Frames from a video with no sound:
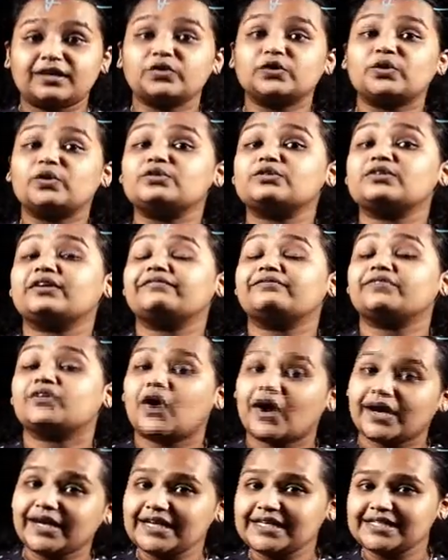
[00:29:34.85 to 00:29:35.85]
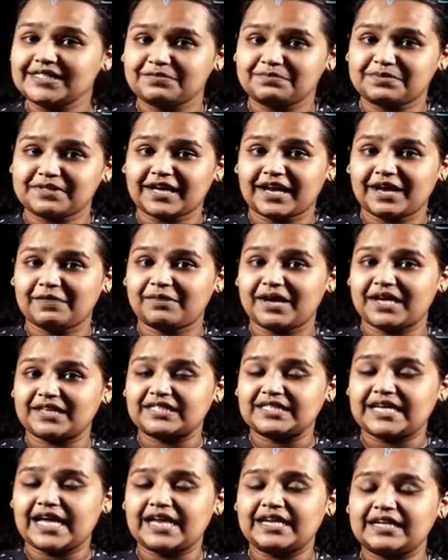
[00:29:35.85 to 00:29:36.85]
Those who have not yet subscribed our
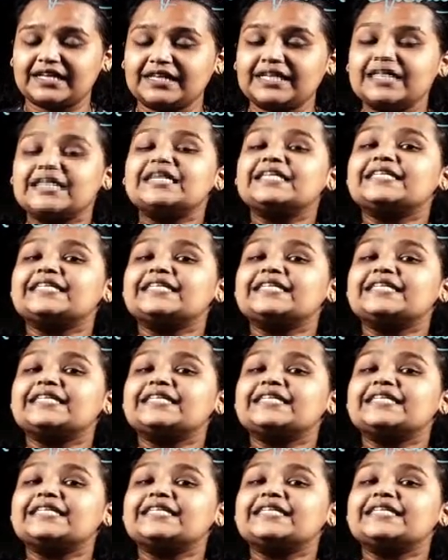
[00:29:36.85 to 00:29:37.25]
channel,